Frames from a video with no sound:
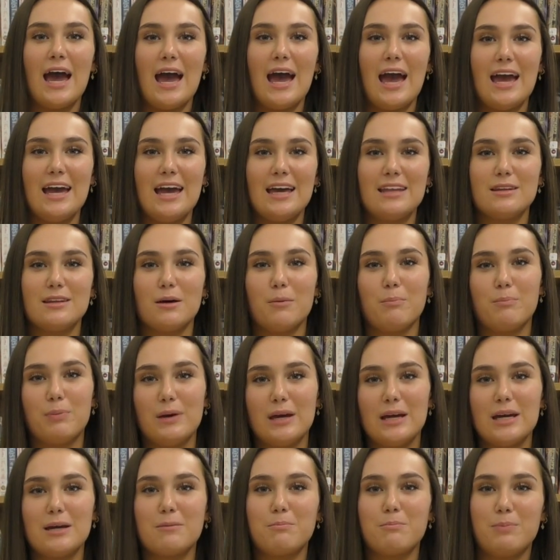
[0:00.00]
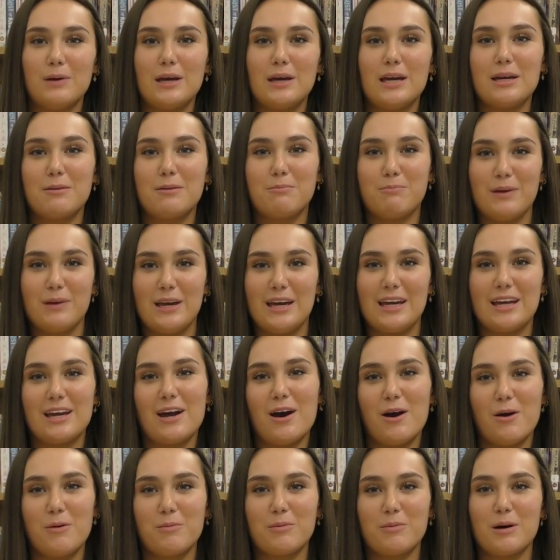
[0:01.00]
and the big, big, big
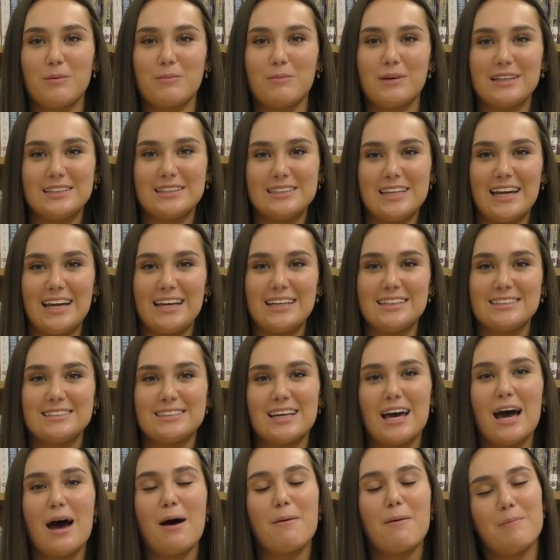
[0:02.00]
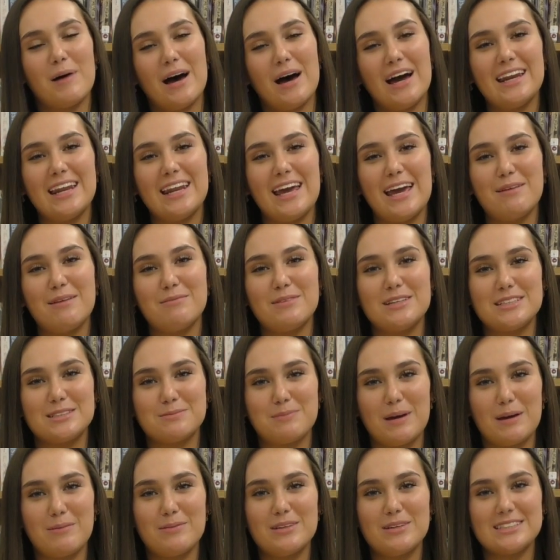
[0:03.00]
homecoming dance. My name is
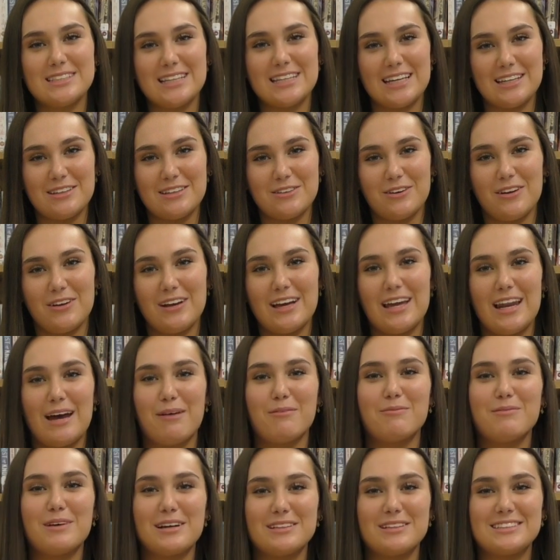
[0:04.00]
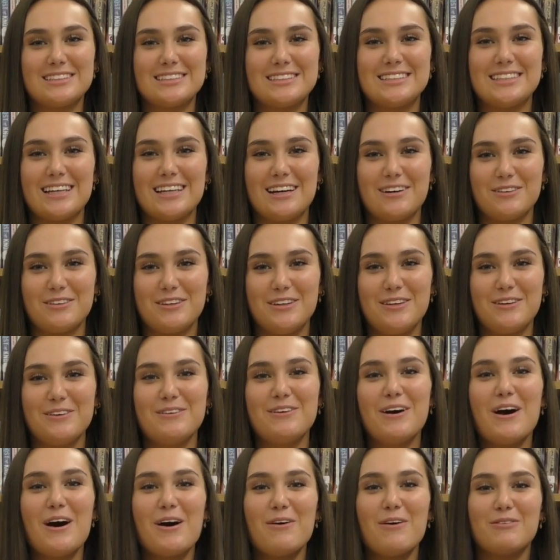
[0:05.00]
Mamie Sandal, and I'm about to tell you
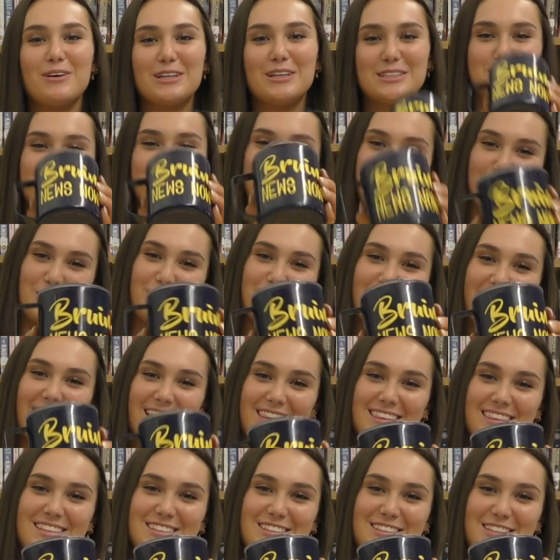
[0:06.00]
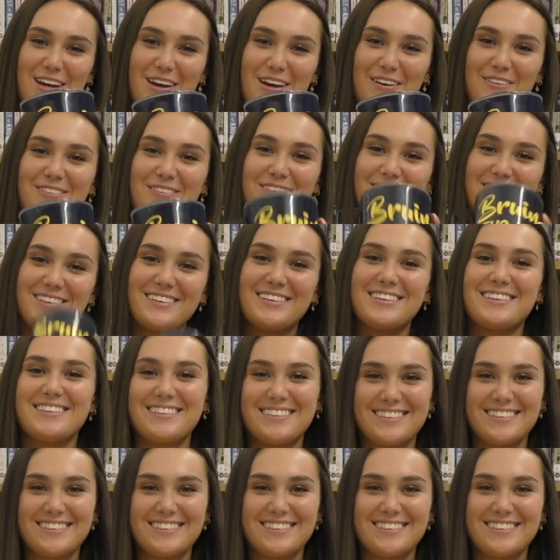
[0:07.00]
what's Bruin at the Joe.